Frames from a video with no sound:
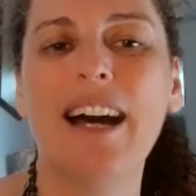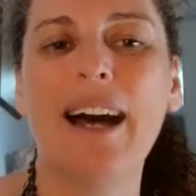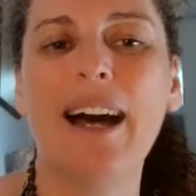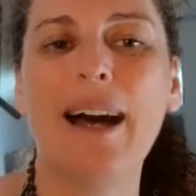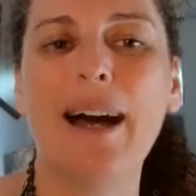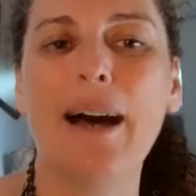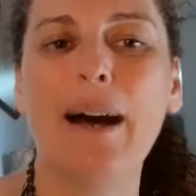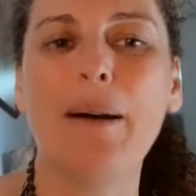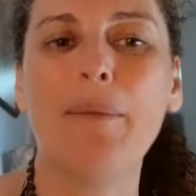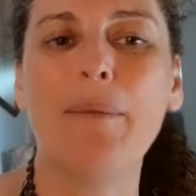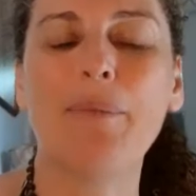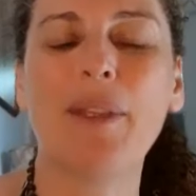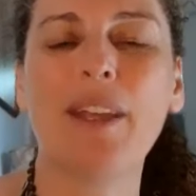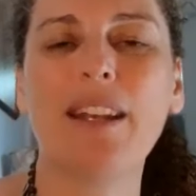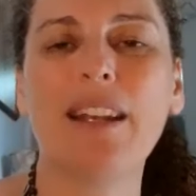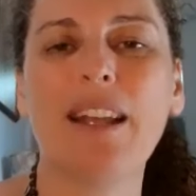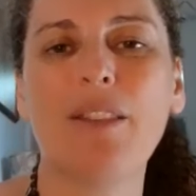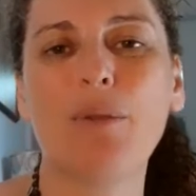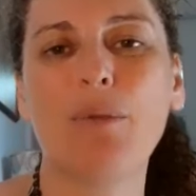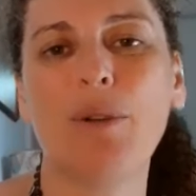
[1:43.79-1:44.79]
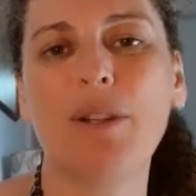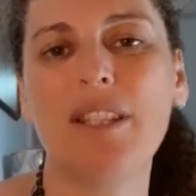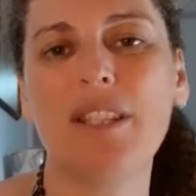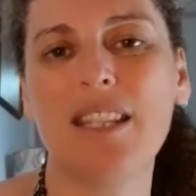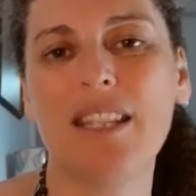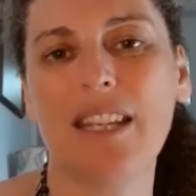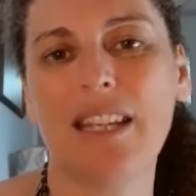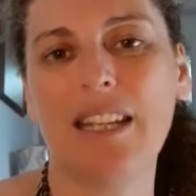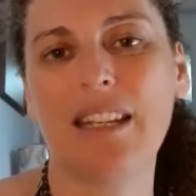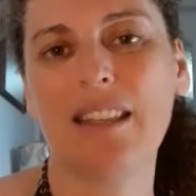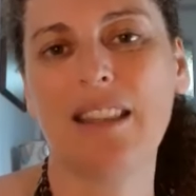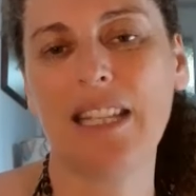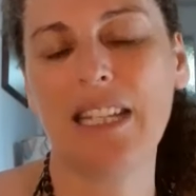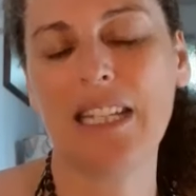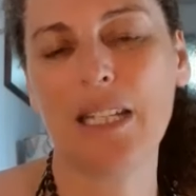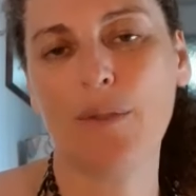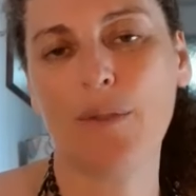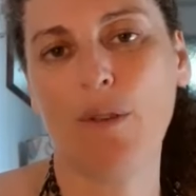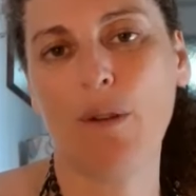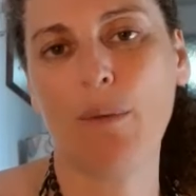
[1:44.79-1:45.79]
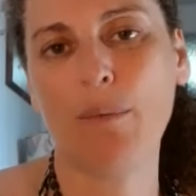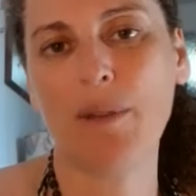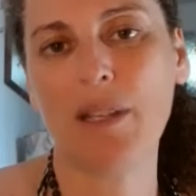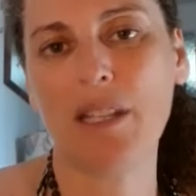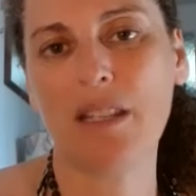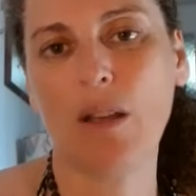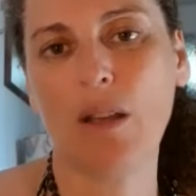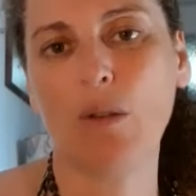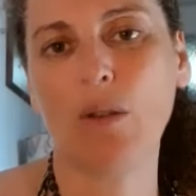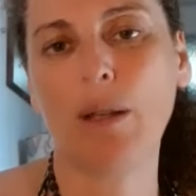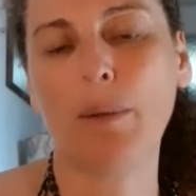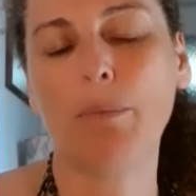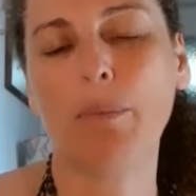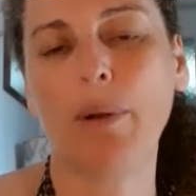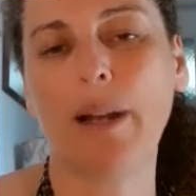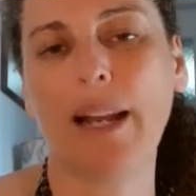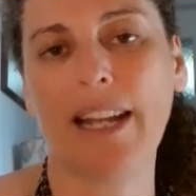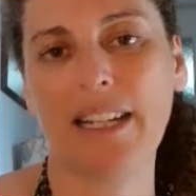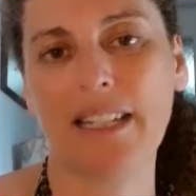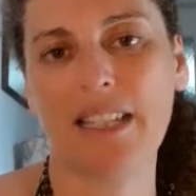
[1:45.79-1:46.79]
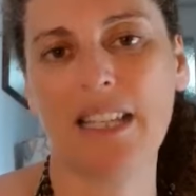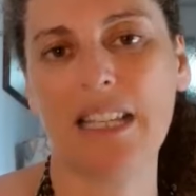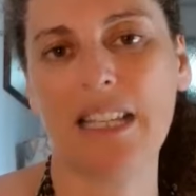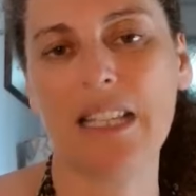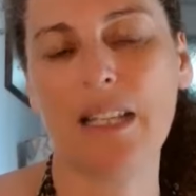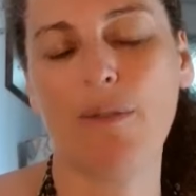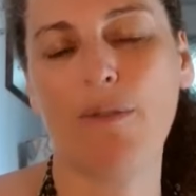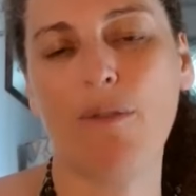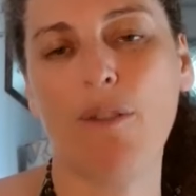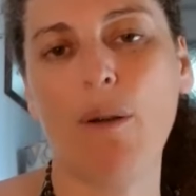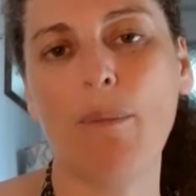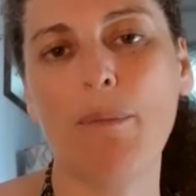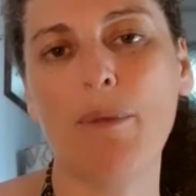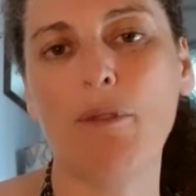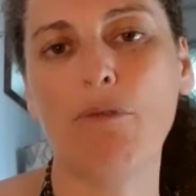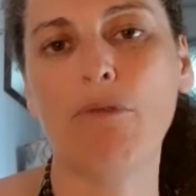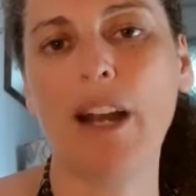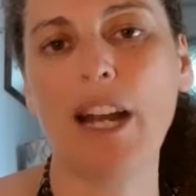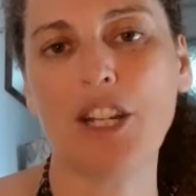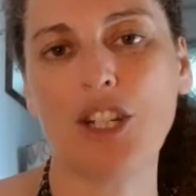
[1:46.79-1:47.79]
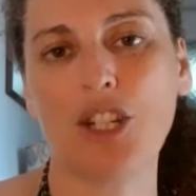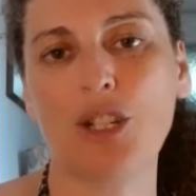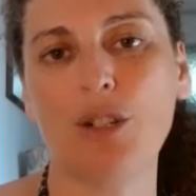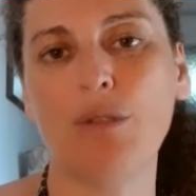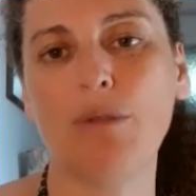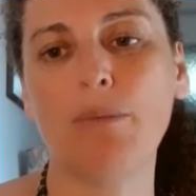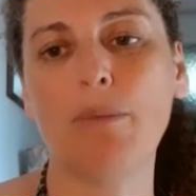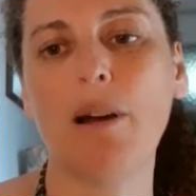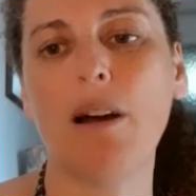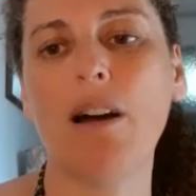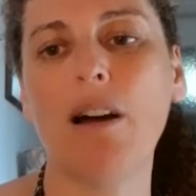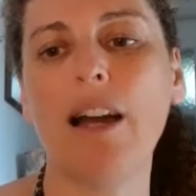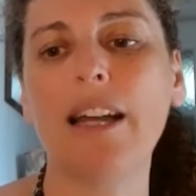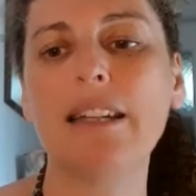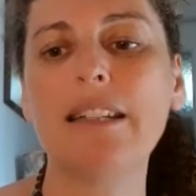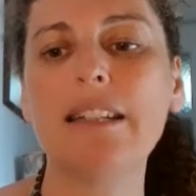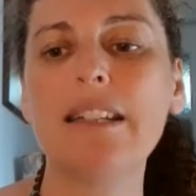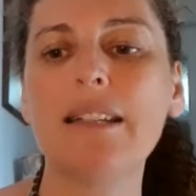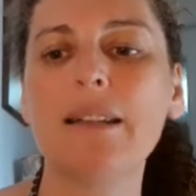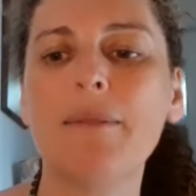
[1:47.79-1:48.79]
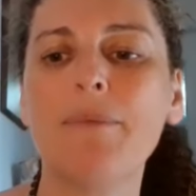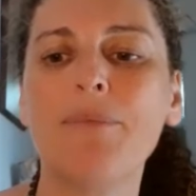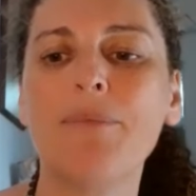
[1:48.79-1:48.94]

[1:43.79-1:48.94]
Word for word: Um, in other words, seeing things from the solar plexus, from the rational mind.